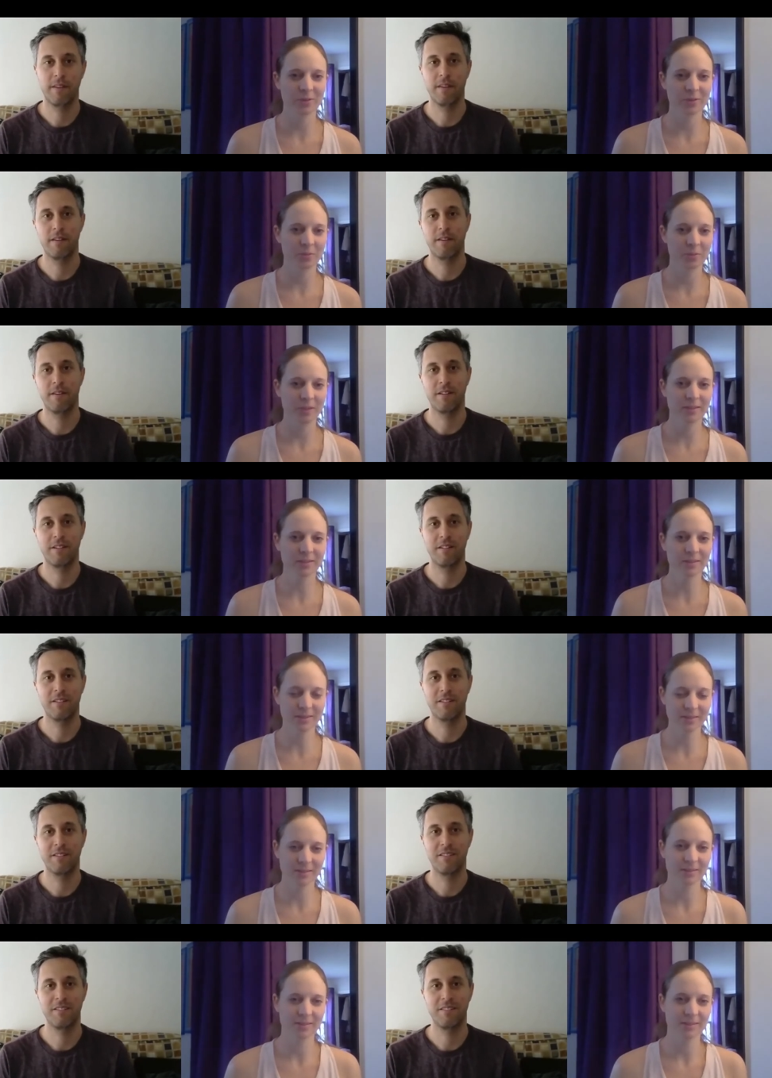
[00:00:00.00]
Speaker 1: with
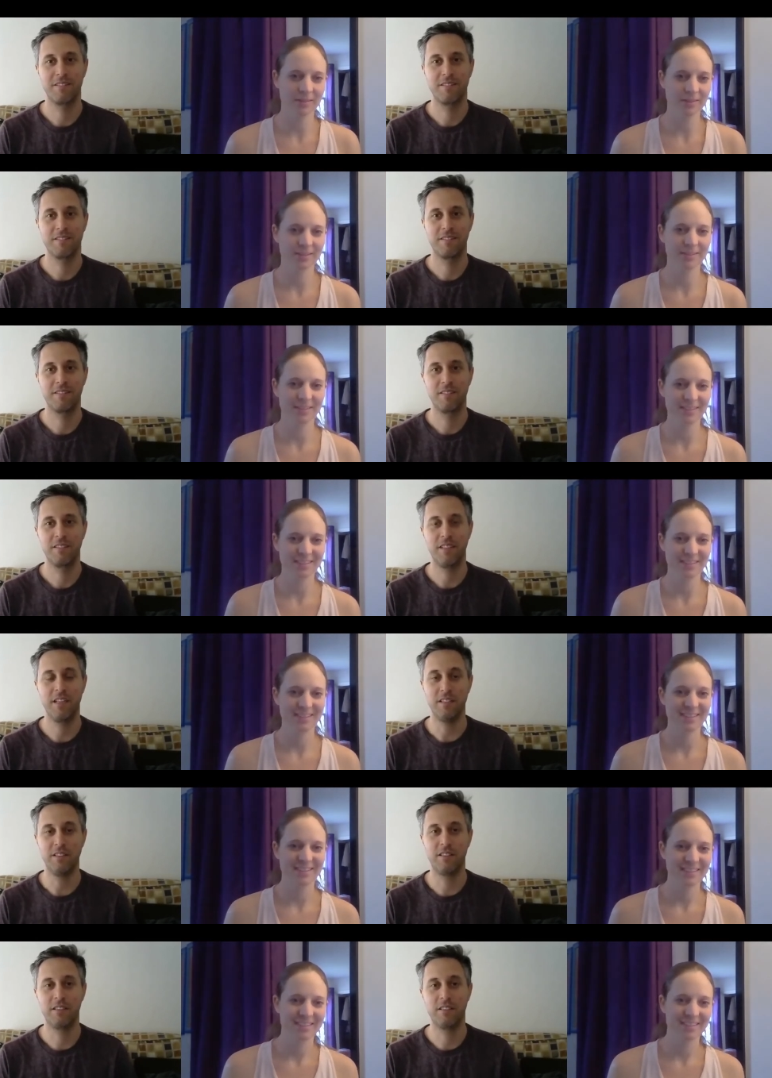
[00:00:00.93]
wheels?
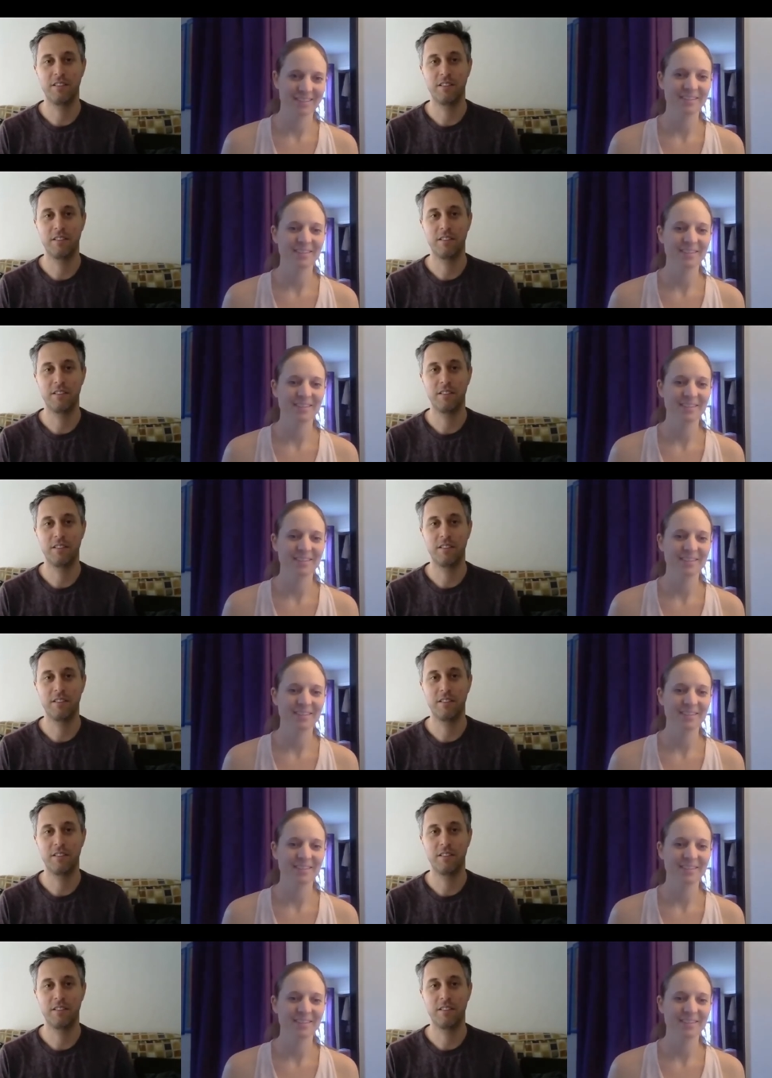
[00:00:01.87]
Yes.